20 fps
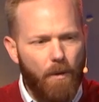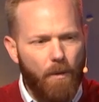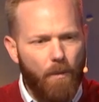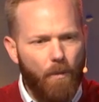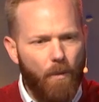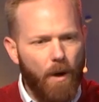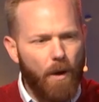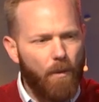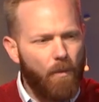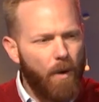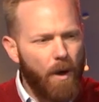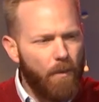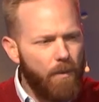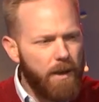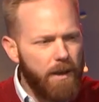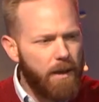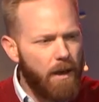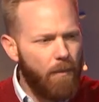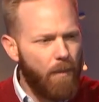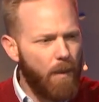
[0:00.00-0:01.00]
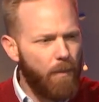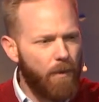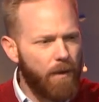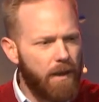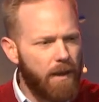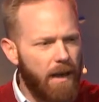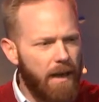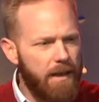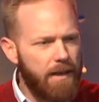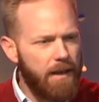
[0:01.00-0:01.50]
Where would he come up with
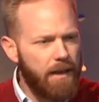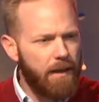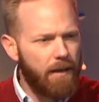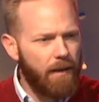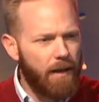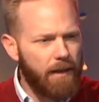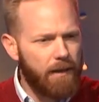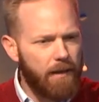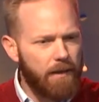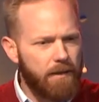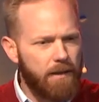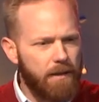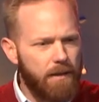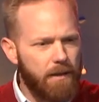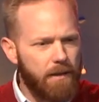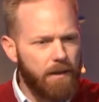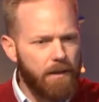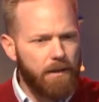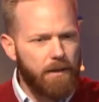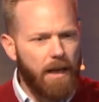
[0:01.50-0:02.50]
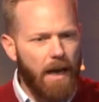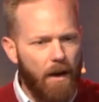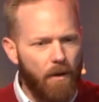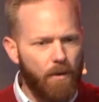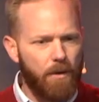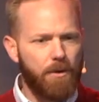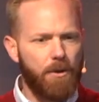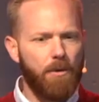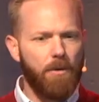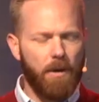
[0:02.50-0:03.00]
an idea like this? This is
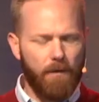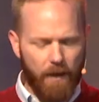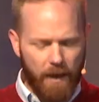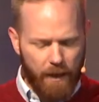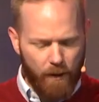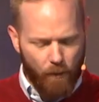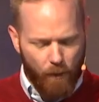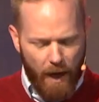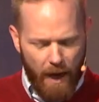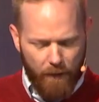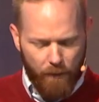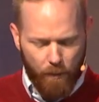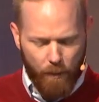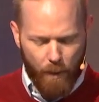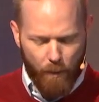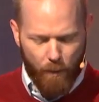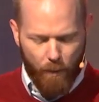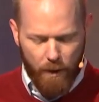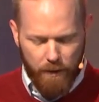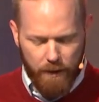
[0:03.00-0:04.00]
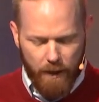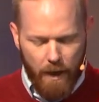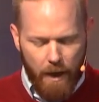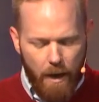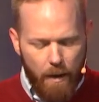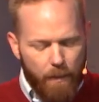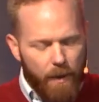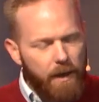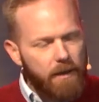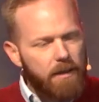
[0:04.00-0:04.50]
counterintuitive. In wrath, remember mercy.
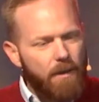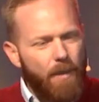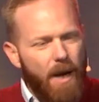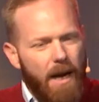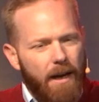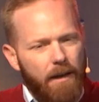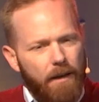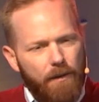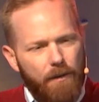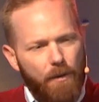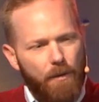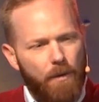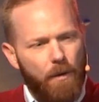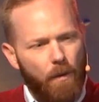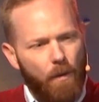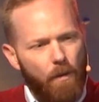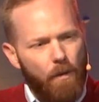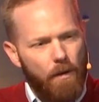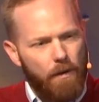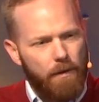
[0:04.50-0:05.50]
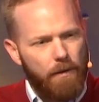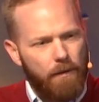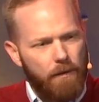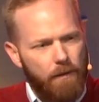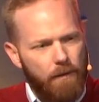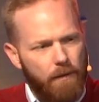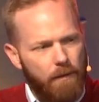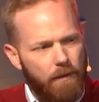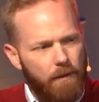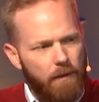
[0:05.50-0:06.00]
Because Habakkuk knew the Lord.
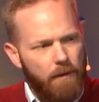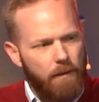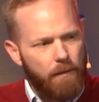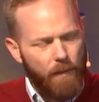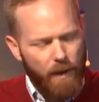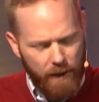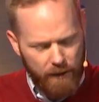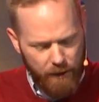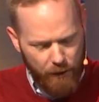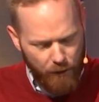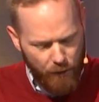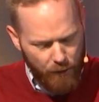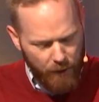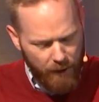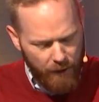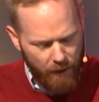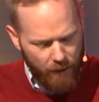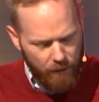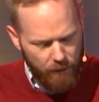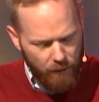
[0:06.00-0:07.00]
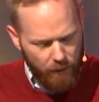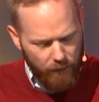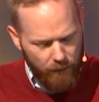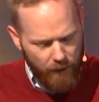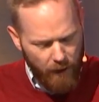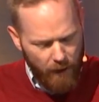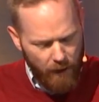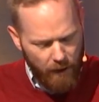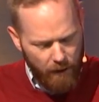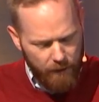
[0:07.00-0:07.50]
Because he knew the character of
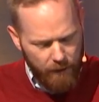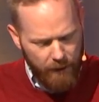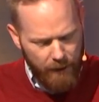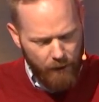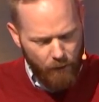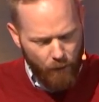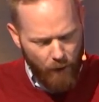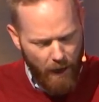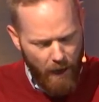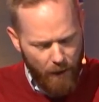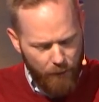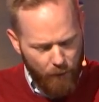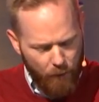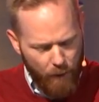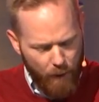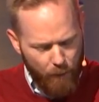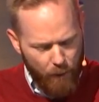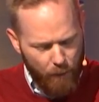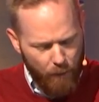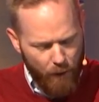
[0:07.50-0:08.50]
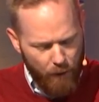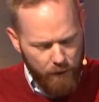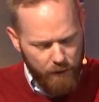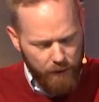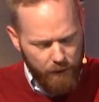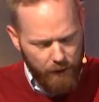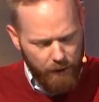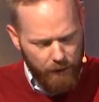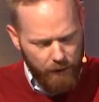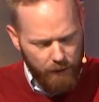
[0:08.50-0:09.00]
God. In wrath, remember
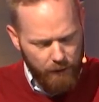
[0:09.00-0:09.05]
mercy.